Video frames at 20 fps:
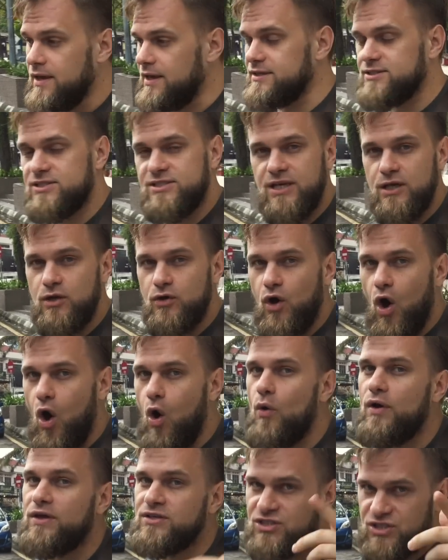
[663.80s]
it's still
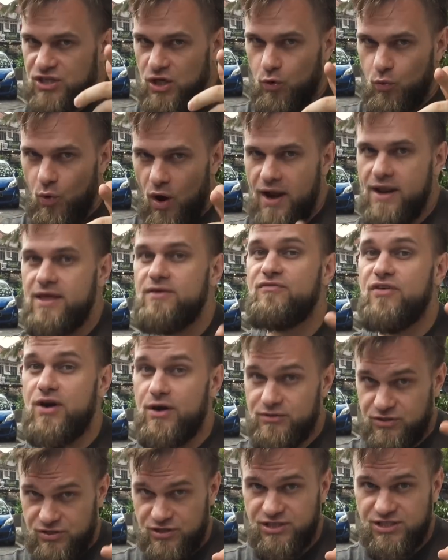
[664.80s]
going, still running,
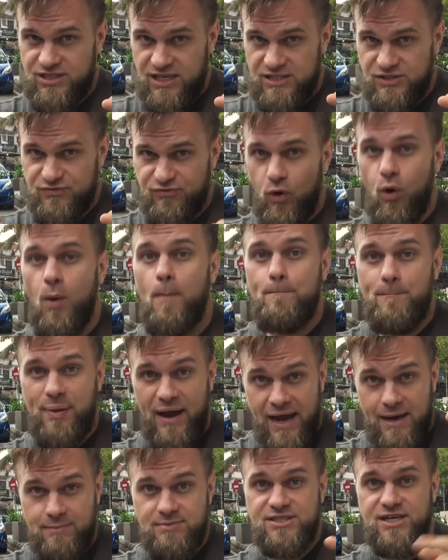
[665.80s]
very successful.
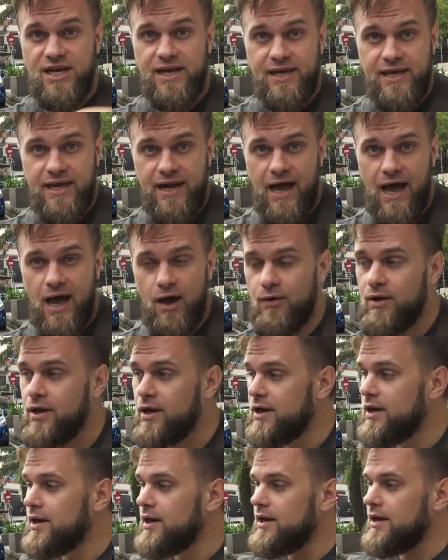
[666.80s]
Bam, check it out.
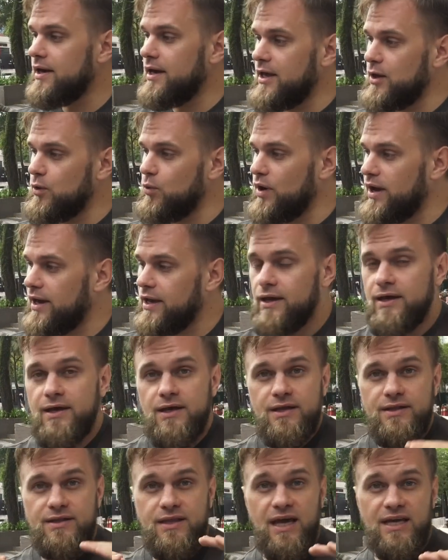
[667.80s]
Anyway,
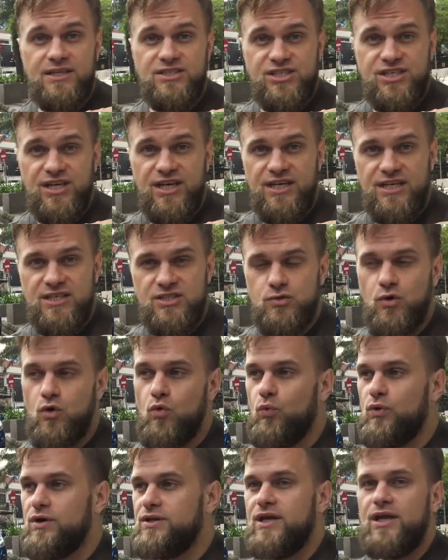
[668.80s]
that cheese,
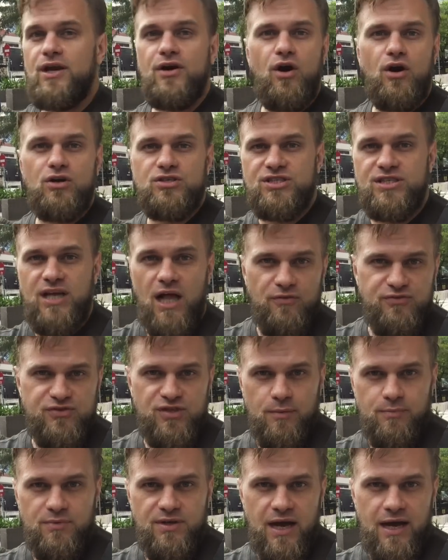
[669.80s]
we did it ourselves
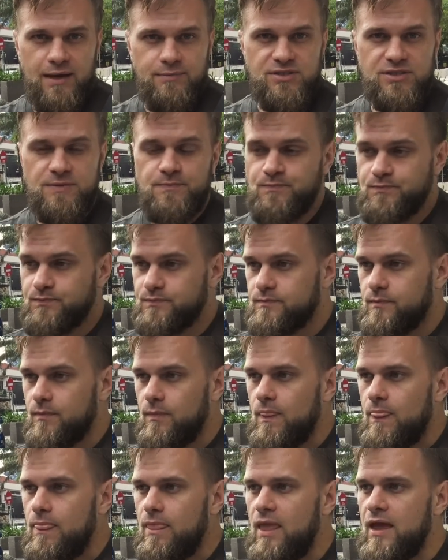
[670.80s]
sometimes.
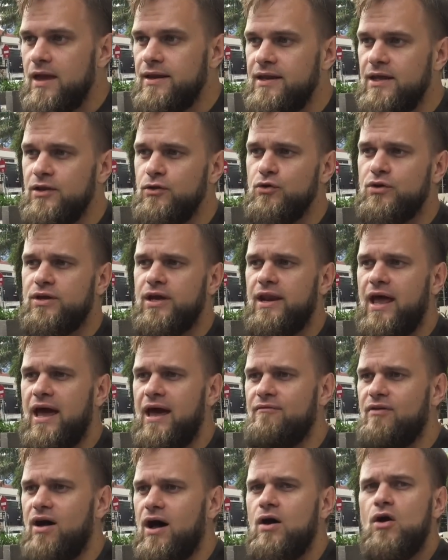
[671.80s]
And then you can
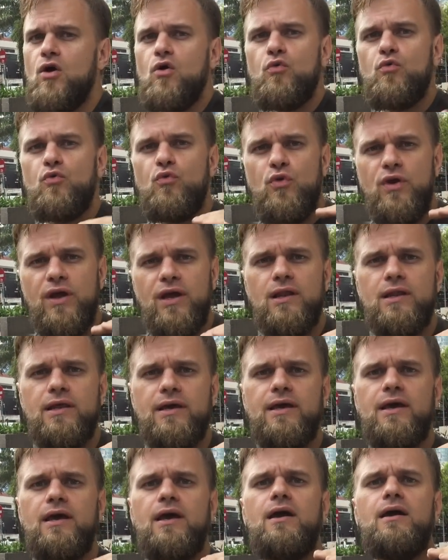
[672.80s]
have a
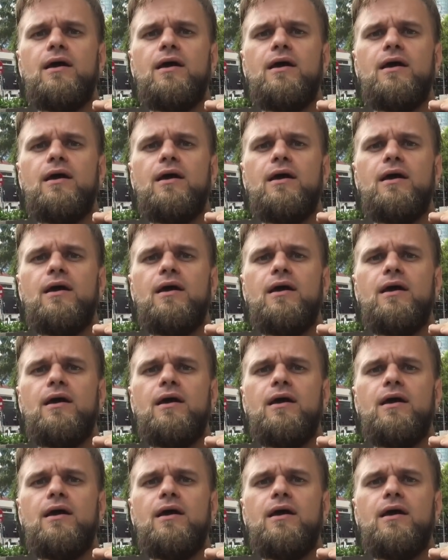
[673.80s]
really